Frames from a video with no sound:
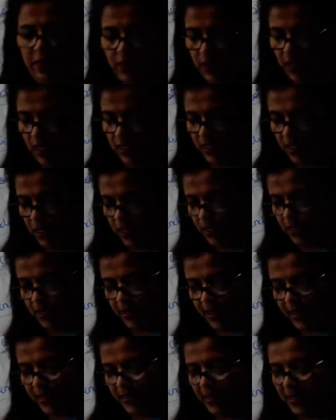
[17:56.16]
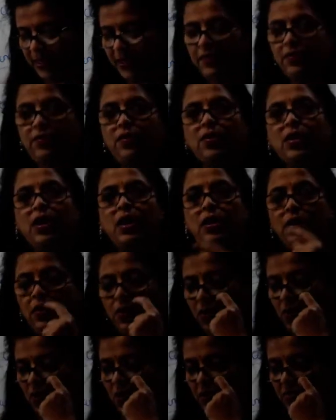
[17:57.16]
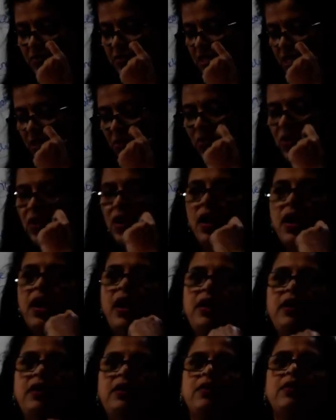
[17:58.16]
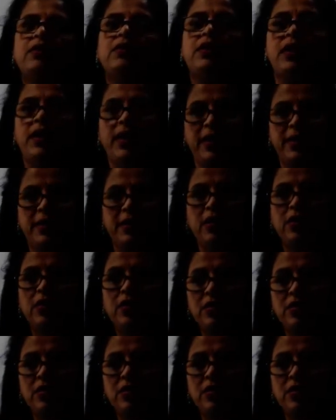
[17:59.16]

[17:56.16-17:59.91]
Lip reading: That's the right thing. Okay? Observe and correct it